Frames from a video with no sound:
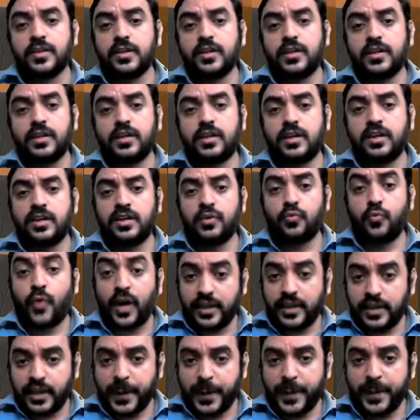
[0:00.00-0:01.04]
one
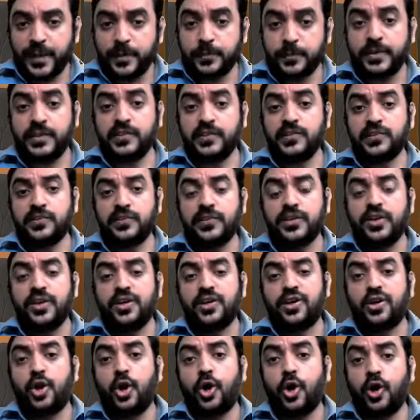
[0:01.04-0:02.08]
lady means
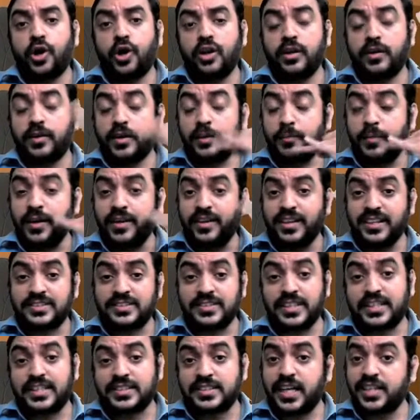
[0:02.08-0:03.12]
all remaining
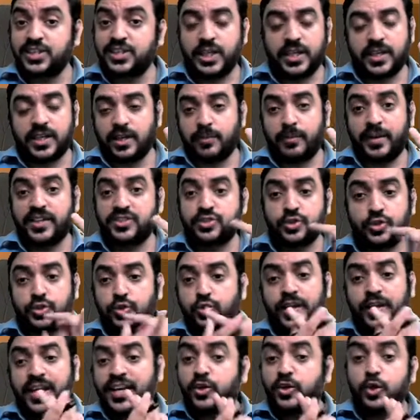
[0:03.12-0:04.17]
six are gentlemen. So you will
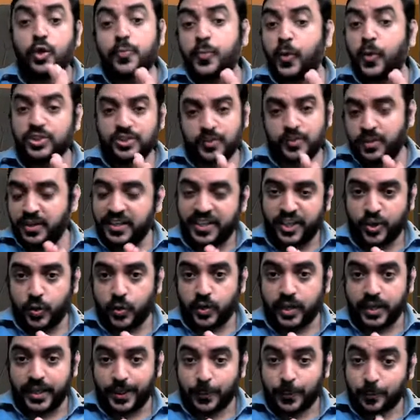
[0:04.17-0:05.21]
get two possibility
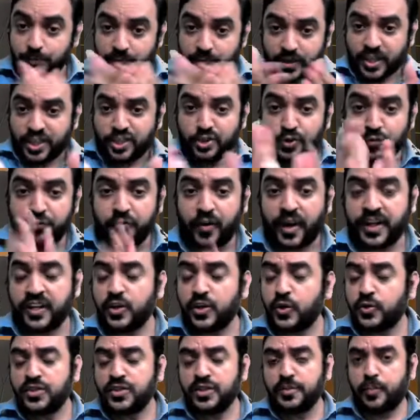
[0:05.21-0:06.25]
only. You find
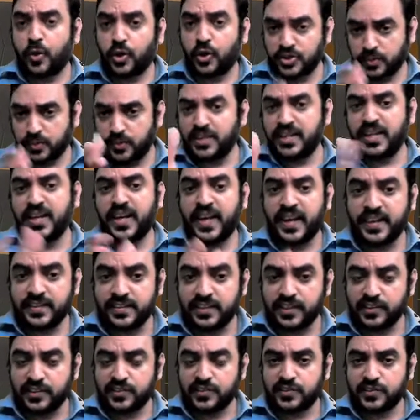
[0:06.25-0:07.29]
out the possibility like
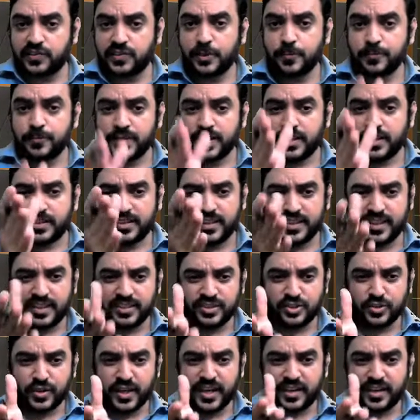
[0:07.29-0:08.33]
this. That is,
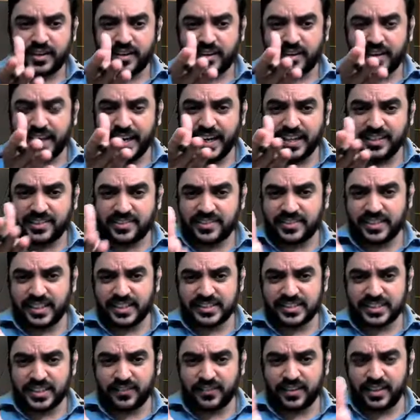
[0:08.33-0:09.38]
you get
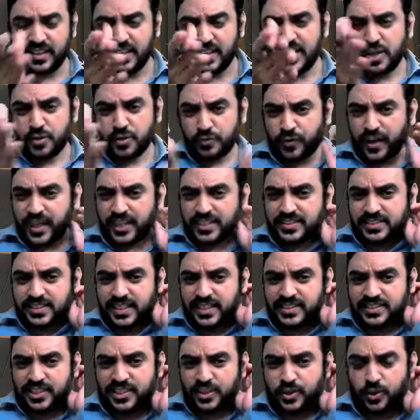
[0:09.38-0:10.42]
8C7,
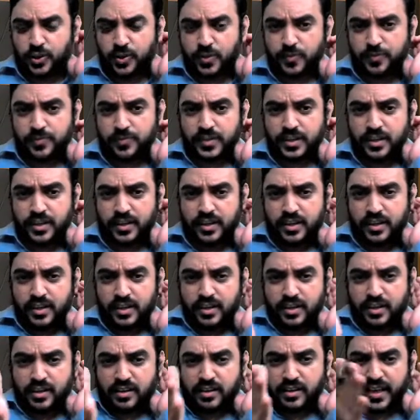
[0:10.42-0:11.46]
5C0,
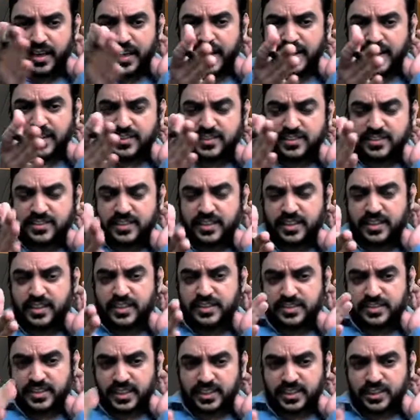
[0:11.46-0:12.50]

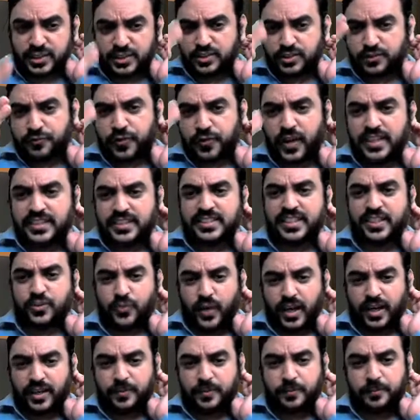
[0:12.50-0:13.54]
8C6, 5C1.